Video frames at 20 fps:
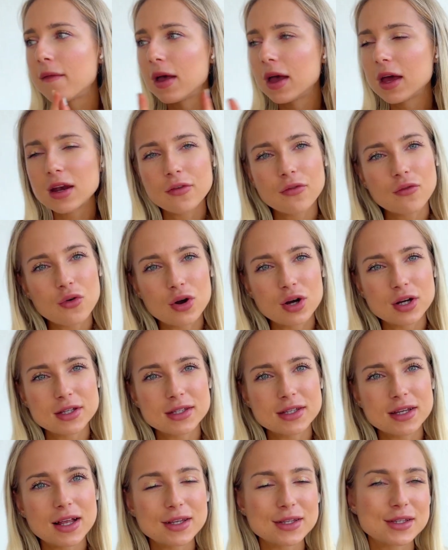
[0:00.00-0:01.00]
And of
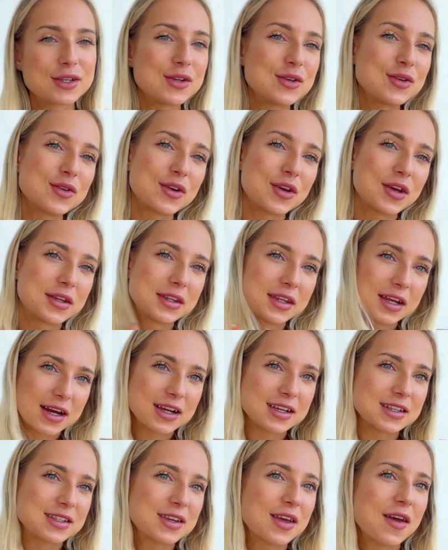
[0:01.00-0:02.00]
course, I'll see you
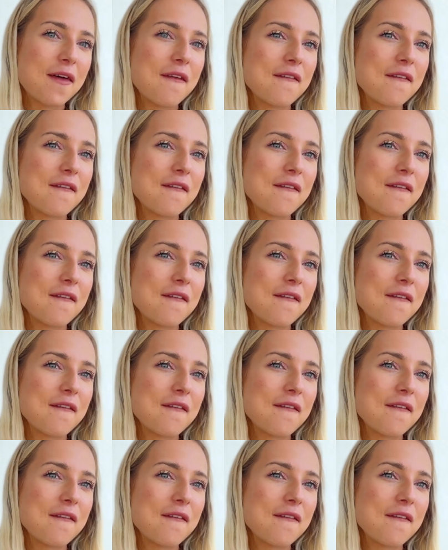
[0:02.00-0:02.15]
next time.